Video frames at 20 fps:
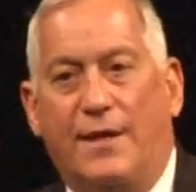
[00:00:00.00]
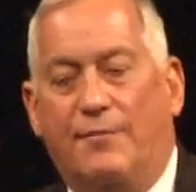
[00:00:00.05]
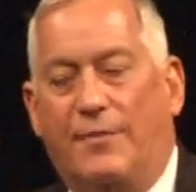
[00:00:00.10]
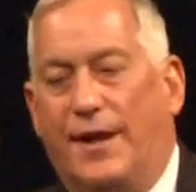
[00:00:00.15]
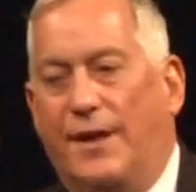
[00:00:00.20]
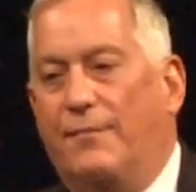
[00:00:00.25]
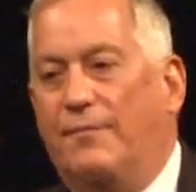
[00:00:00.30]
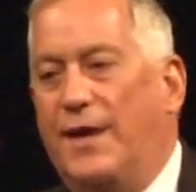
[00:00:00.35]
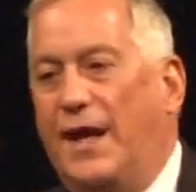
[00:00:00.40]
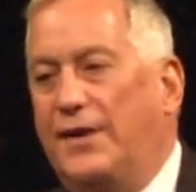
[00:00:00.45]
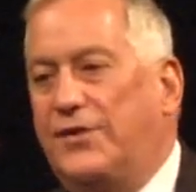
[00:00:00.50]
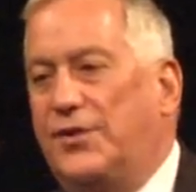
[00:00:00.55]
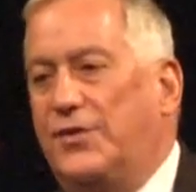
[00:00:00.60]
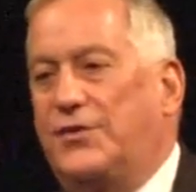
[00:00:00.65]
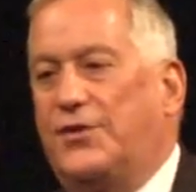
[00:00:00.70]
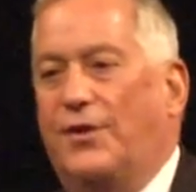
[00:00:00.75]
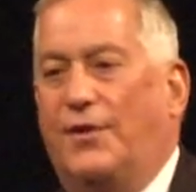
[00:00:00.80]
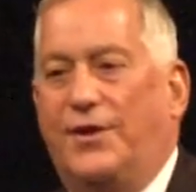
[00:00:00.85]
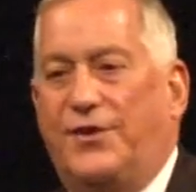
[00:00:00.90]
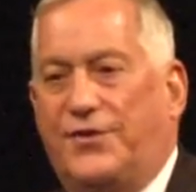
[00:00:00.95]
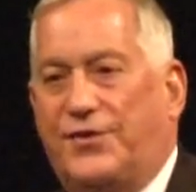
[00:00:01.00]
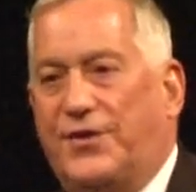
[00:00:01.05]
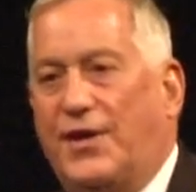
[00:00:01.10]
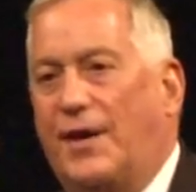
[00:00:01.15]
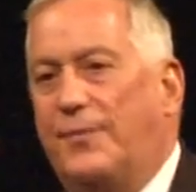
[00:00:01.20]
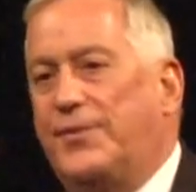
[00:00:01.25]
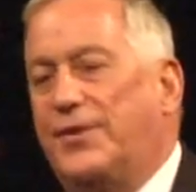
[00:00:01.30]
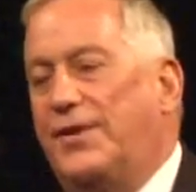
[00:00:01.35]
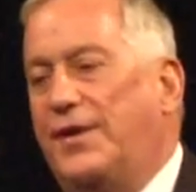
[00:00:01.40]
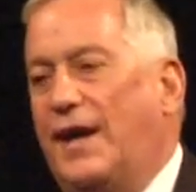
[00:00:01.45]
but it makes it so it's
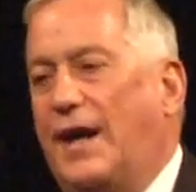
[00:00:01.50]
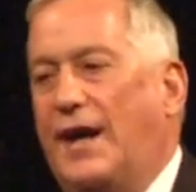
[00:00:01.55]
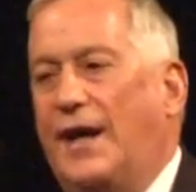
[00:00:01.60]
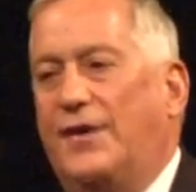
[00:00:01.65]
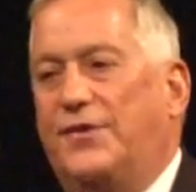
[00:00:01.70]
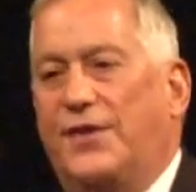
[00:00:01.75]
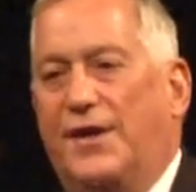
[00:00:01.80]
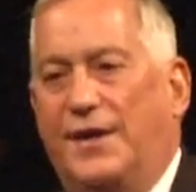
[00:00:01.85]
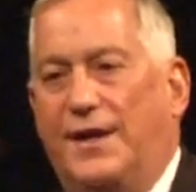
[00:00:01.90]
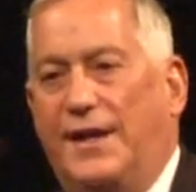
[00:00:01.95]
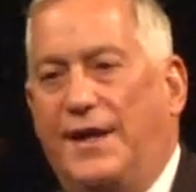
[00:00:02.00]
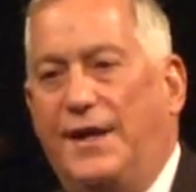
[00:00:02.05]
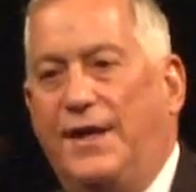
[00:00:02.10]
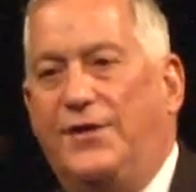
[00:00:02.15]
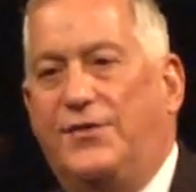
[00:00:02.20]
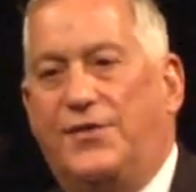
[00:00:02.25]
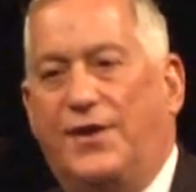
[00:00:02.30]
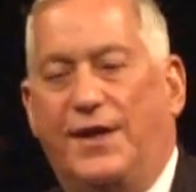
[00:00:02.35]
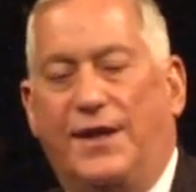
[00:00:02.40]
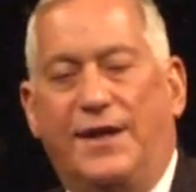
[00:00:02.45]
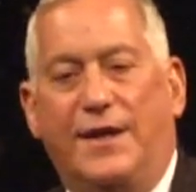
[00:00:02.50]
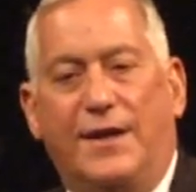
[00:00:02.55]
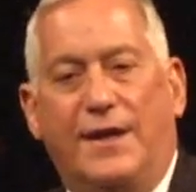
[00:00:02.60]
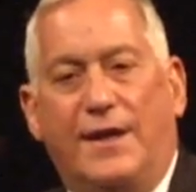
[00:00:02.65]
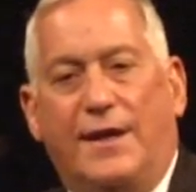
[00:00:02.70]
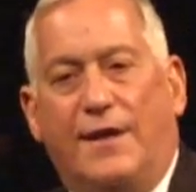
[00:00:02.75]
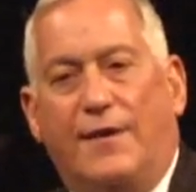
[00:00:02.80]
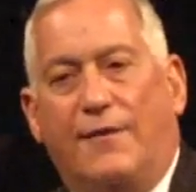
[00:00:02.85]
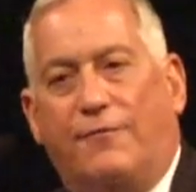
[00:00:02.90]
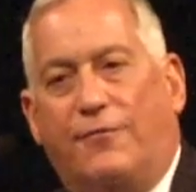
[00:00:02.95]
subsidized and easy
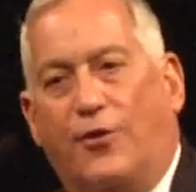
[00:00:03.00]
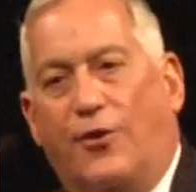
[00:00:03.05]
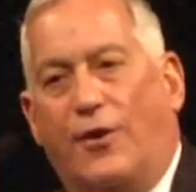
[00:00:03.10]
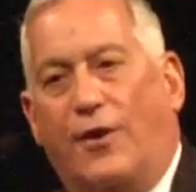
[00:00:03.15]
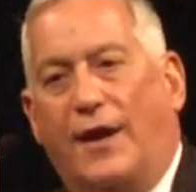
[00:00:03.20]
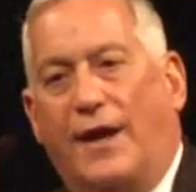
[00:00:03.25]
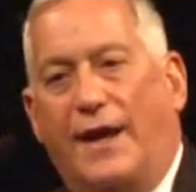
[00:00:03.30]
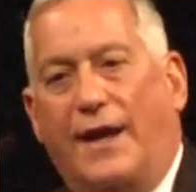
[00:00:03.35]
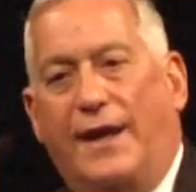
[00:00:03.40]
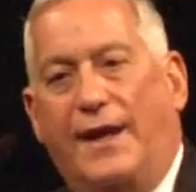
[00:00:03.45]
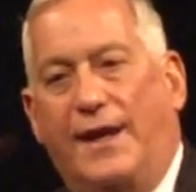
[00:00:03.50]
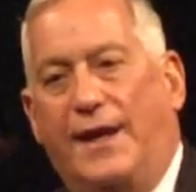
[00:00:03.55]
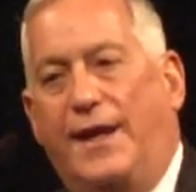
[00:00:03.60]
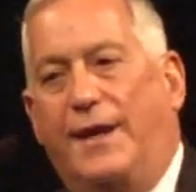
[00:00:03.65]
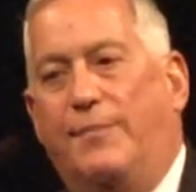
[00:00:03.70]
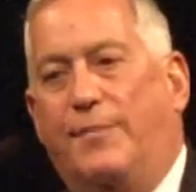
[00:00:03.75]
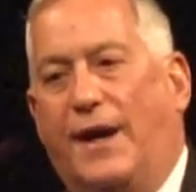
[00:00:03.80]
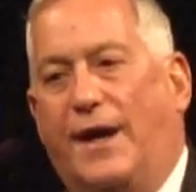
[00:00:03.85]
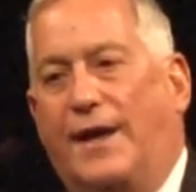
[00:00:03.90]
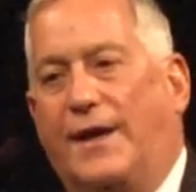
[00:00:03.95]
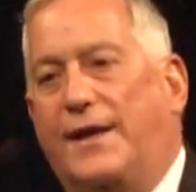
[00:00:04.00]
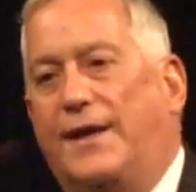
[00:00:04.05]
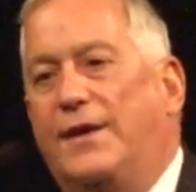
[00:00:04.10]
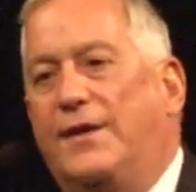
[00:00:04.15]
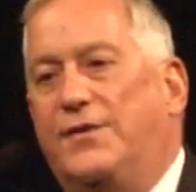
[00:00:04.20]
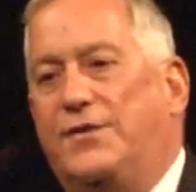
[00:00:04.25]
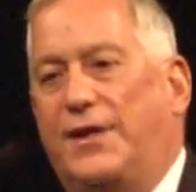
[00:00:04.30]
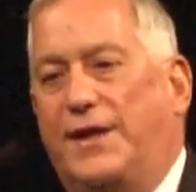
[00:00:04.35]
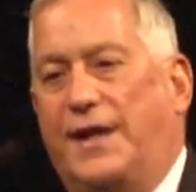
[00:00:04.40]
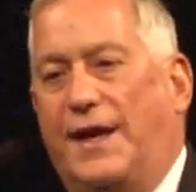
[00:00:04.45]
for anybody
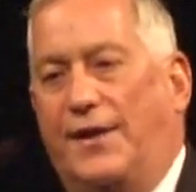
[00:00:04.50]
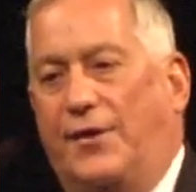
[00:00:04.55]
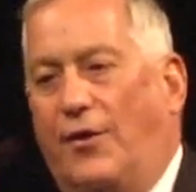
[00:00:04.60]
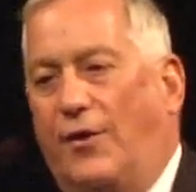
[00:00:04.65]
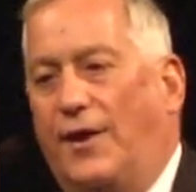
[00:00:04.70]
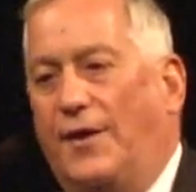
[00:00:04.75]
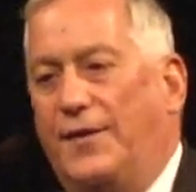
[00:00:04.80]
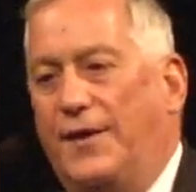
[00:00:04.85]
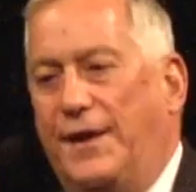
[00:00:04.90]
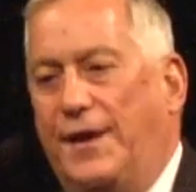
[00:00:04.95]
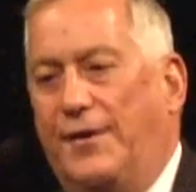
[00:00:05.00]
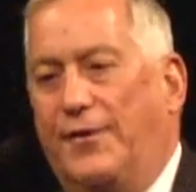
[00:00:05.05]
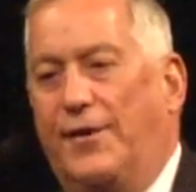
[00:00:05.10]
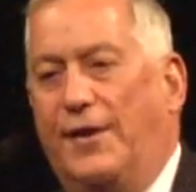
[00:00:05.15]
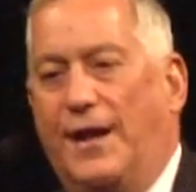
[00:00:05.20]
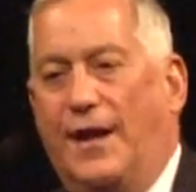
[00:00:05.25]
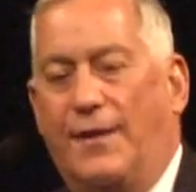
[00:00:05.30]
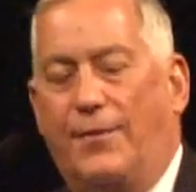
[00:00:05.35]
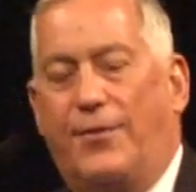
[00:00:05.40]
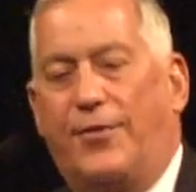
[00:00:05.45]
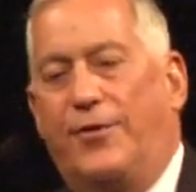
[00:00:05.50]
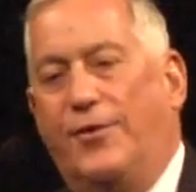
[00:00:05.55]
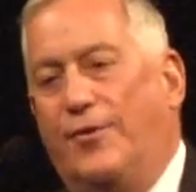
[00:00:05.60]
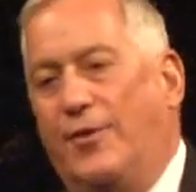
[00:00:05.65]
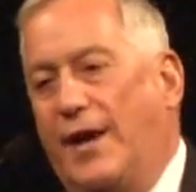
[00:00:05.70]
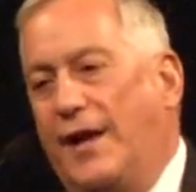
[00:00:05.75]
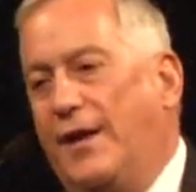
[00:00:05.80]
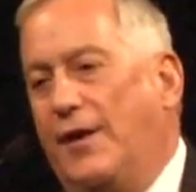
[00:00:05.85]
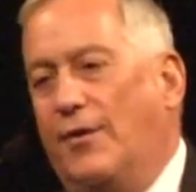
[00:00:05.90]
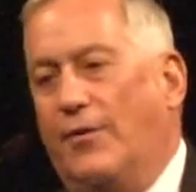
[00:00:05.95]
to get on the internet through
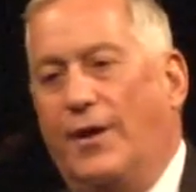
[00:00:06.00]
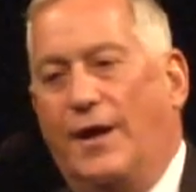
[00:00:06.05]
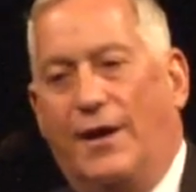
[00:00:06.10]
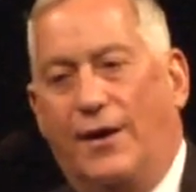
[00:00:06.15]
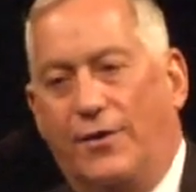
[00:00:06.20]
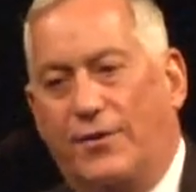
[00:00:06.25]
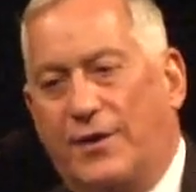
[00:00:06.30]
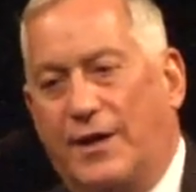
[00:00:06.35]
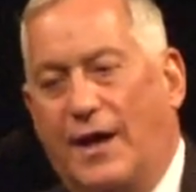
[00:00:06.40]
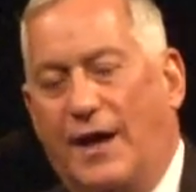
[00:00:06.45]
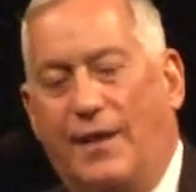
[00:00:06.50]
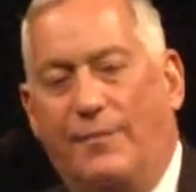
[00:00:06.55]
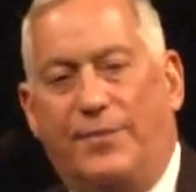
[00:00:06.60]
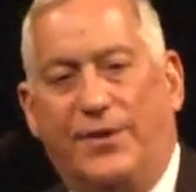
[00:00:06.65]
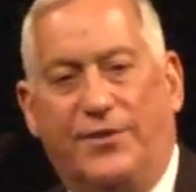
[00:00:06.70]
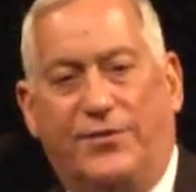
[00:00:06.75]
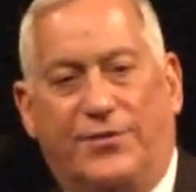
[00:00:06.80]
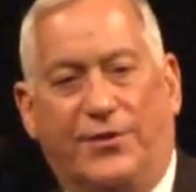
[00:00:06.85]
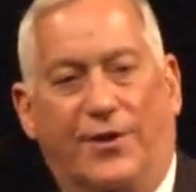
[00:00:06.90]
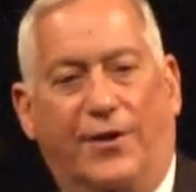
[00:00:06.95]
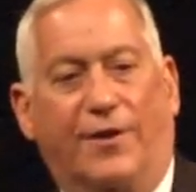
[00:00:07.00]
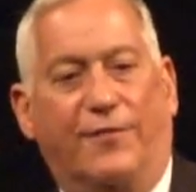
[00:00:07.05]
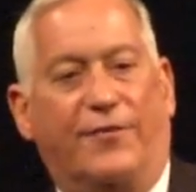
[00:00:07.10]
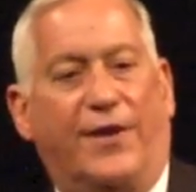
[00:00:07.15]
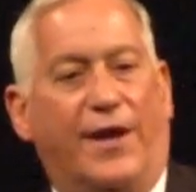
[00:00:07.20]
AOL, CompuServe.